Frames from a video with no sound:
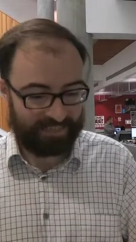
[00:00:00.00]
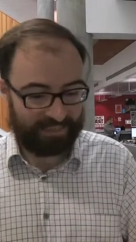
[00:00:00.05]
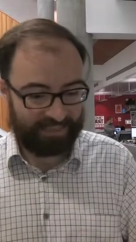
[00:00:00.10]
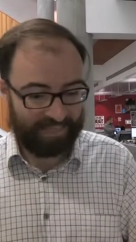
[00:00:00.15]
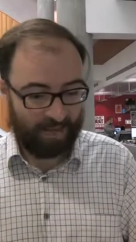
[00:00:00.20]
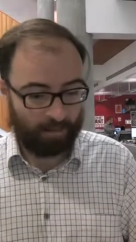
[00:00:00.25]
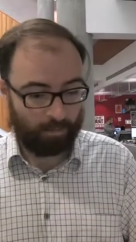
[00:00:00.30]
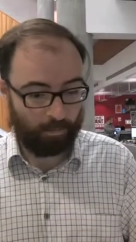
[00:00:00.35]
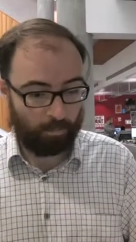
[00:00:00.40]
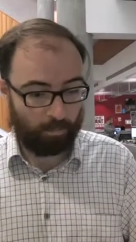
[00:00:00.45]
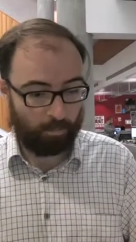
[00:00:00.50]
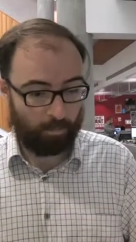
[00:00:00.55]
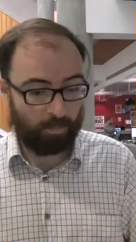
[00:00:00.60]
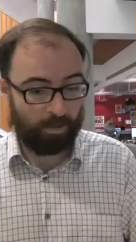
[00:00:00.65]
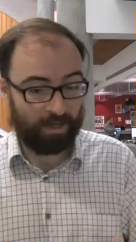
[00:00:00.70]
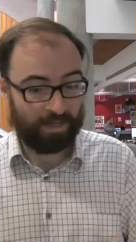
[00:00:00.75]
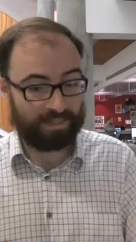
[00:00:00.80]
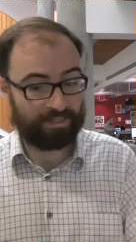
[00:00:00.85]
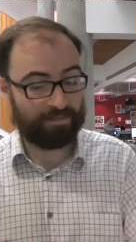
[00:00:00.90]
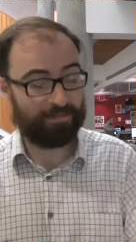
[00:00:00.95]
that
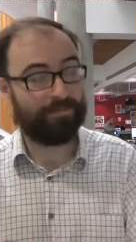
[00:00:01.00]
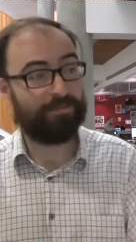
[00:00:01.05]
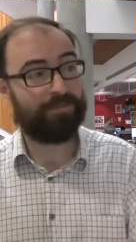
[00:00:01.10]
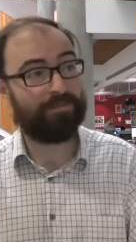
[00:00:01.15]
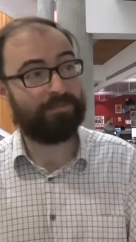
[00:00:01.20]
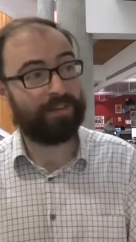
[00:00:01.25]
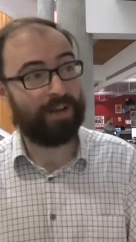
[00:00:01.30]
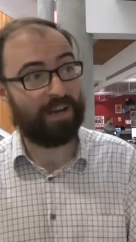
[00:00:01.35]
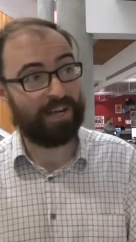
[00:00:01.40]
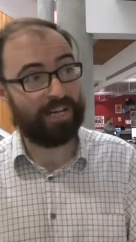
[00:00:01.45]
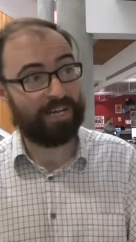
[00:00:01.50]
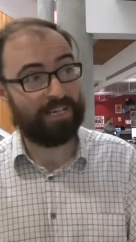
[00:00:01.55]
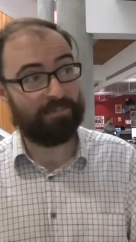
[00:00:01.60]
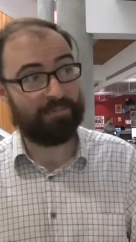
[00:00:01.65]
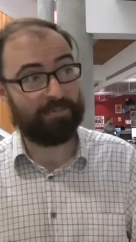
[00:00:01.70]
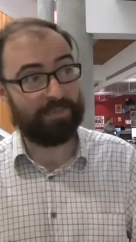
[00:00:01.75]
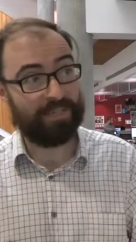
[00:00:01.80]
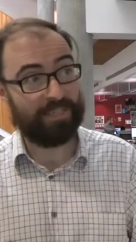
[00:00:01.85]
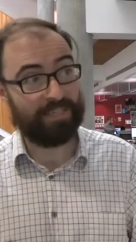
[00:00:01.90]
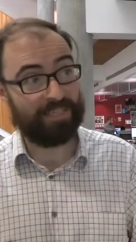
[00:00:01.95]
works fine,
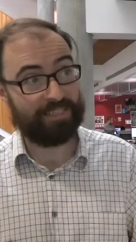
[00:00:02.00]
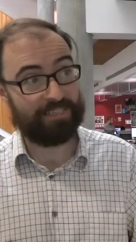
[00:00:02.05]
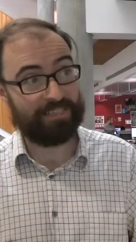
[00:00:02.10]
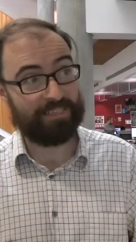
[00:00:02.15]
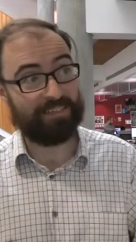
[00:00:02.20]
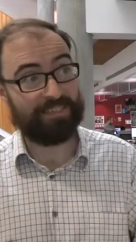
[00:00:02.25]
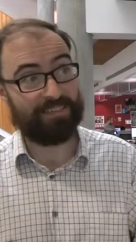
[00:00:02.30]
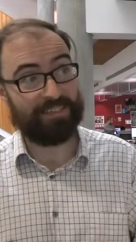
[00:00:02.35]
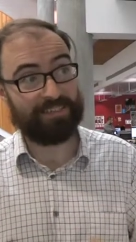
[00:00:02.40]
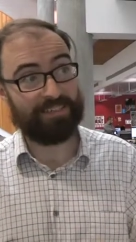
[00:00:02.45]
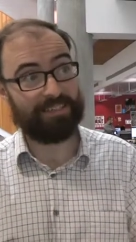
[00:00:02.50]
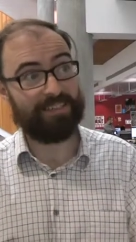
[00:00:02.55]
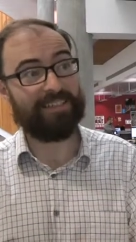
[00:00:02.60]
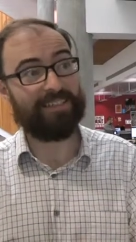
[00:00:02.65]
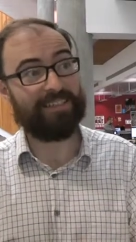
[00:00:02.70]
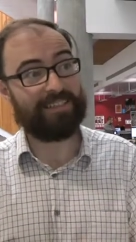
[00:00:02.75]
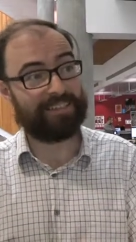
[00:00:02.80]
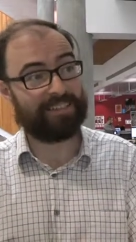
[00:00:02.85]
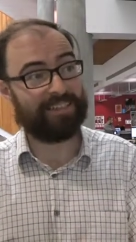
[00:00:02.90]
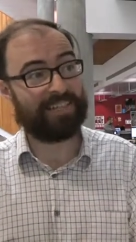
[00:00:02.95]
but it sort of
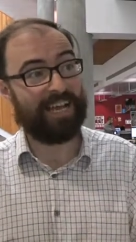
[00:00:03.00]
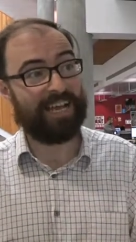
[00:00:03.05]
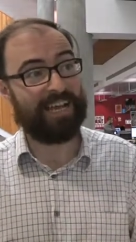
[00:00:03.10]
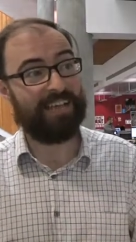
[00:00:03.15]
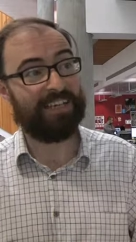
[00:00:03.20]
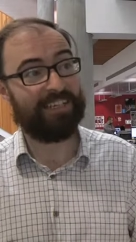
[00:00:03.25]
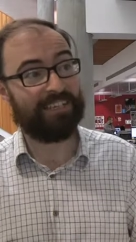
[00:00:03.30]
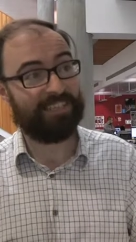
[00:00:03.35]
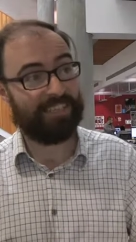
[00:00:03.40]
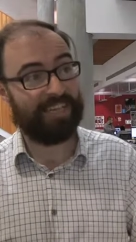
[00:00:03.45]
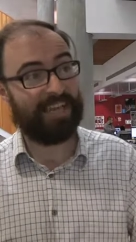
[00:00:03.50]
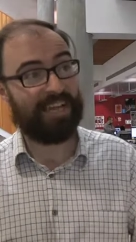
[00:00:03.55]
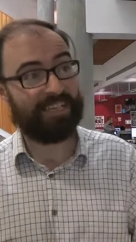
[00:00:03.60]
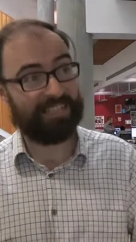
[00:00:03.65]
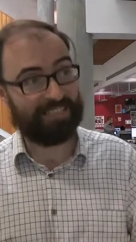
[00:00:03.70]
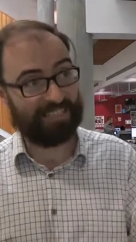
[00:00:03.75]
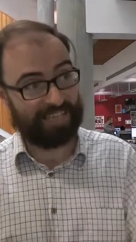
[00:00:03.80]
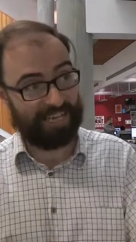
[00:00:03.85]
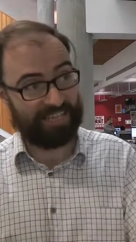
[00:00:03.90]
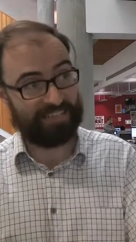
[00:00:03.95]
doesn't scale, and that
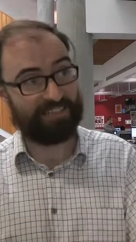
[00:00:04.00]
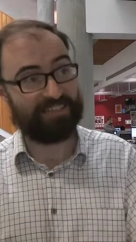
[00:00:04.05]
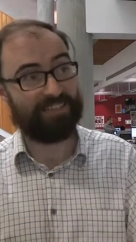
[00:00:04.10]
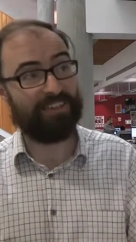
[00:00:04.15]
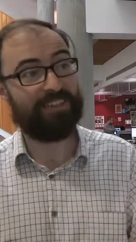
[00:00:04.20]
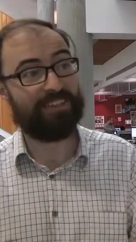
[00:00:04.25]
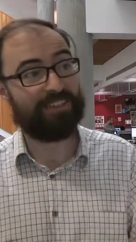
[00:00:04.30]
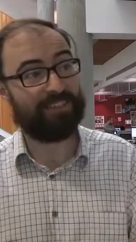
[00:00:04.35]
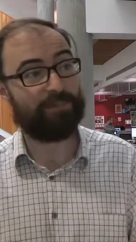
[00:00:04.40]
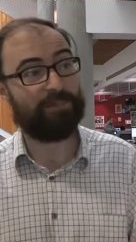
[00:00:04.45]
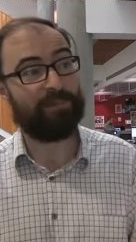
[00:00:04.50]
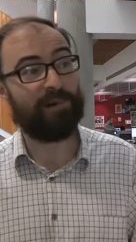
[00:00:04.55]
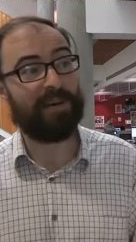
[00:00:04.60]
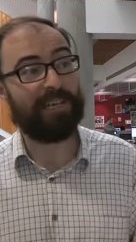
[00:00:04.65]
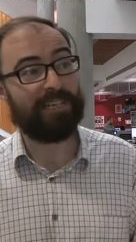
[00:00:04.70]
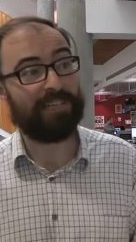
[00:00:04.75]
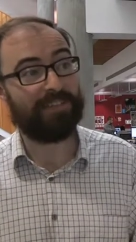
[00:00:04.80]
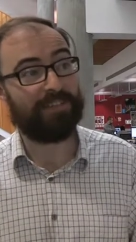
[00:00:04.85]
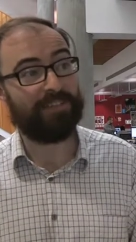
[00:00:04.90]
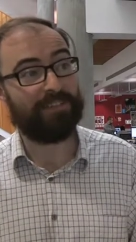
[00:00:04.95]
that starts to
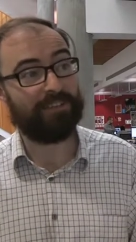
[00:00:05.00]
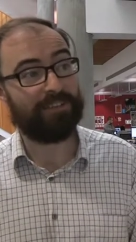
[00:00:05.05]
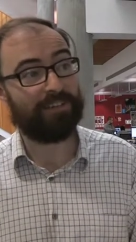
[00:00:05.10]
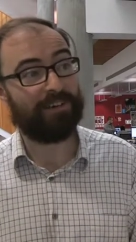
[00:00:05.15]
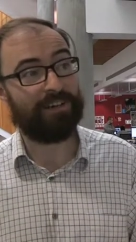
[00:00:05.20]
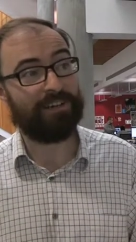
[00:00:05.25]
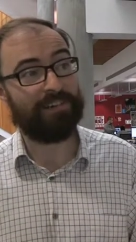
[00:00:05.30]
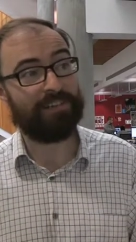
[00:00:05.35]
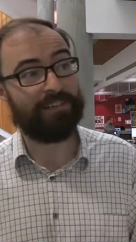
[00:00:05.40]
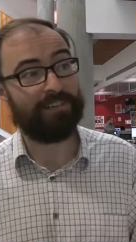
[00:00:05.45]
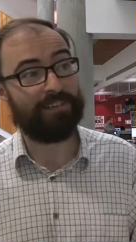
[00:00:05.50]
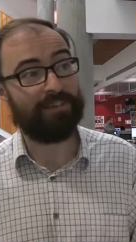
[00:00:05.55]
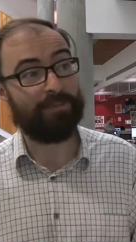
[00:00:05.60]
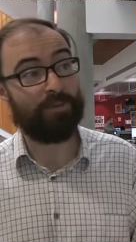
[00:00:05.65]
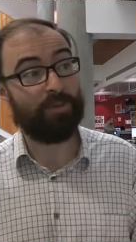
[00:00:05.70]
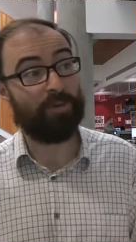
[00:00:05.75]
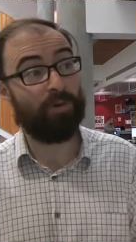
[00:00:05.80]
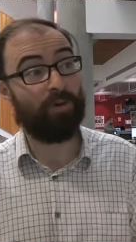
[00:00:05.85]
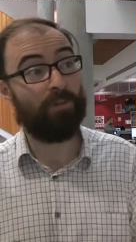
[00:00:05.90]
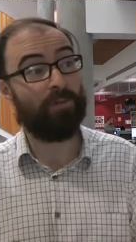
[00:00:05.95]
break as you try and do
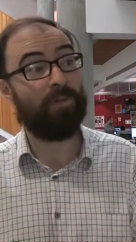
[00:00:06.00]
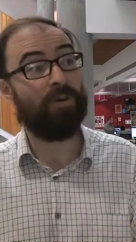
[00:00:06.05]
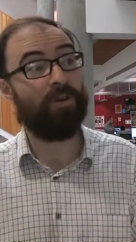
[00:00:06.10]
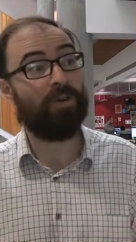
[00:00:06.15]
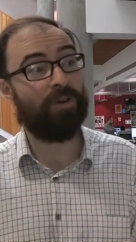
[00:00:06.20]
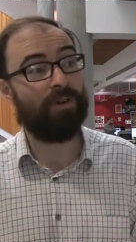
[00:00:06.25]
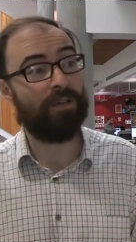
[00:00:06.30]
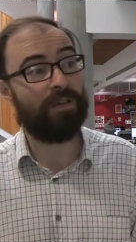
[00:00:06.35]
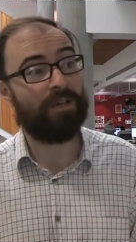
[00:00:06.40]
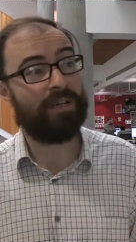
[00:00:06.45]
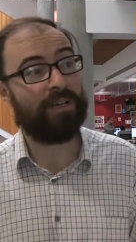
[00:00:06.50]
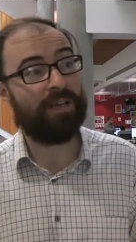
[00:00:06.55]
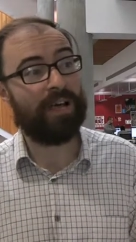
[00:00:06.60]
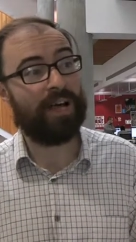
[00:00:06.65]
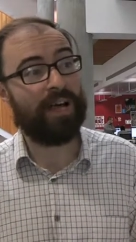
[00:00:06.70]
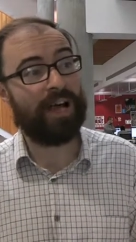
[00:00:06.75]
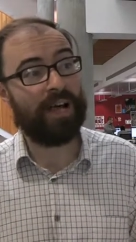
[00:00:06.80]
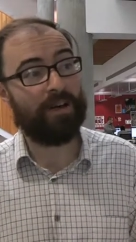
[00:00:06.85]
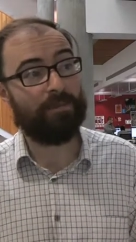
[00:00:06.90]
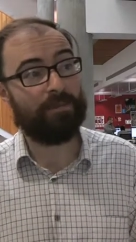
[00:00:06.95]
more and more
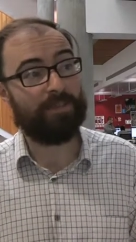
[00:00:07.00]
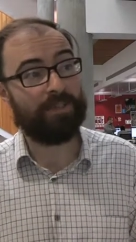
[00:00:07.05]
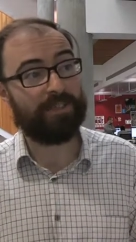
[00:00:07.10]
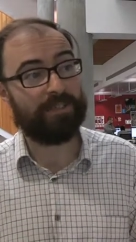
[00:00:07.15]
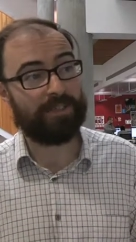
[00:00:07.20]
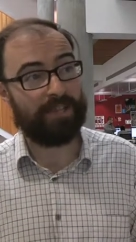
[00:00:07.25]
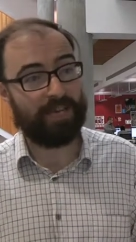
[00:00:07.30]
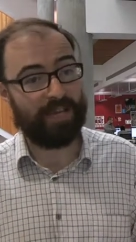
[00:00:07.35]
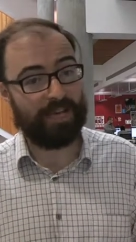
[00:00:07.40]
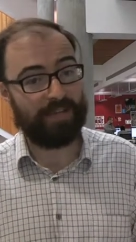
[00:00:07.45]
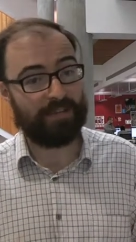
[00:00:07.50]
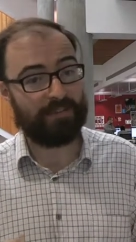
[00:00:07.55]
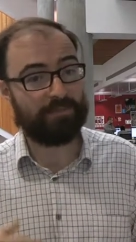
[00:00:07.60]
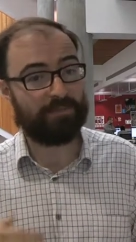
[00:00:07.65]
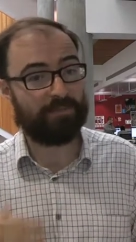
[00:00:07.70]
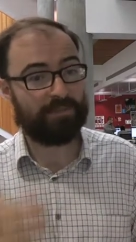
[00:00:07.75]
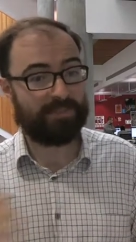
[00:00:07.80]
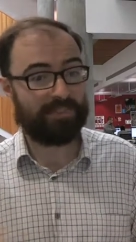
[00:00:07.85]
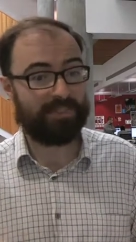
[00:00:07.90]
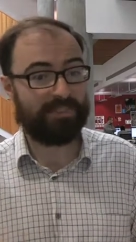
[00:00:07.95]
um, with uh,
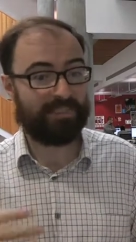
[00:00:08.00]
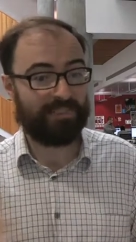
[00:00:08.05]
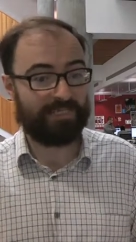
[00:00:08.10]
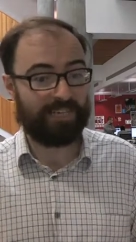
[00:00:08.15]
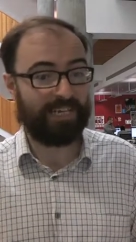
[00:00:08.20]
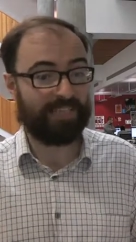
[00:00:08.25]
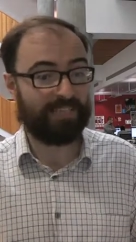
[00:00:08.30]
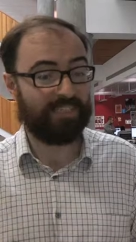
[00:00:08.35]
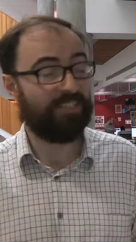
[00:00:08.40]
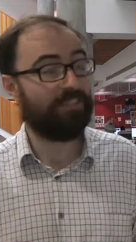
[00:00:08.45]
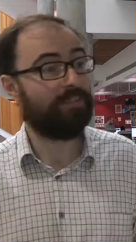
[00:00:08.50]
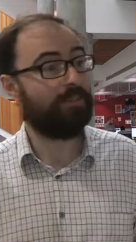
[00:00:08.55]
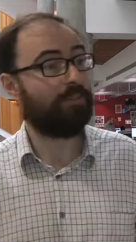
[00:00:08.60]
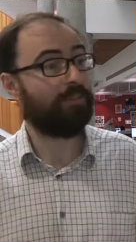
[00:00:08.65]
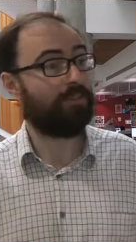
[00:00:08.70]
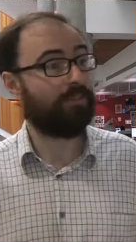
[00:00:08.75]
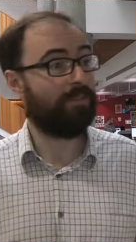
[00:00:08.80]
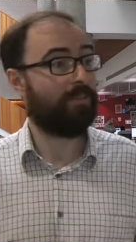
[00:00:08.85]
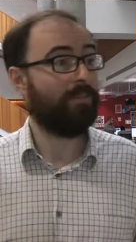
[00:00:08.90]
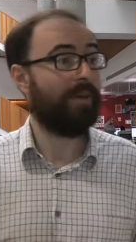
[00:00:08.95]
telling news
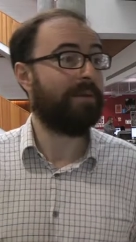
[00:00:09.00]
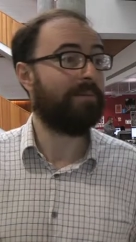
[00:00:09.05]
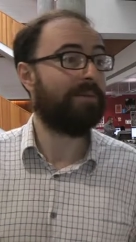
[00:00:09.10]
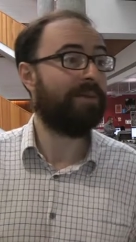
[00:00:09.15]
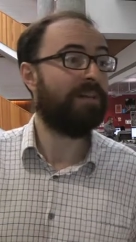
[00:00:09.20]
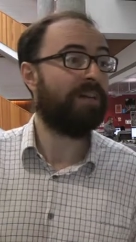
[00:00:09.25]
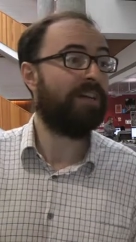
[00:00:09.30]
stories on the web.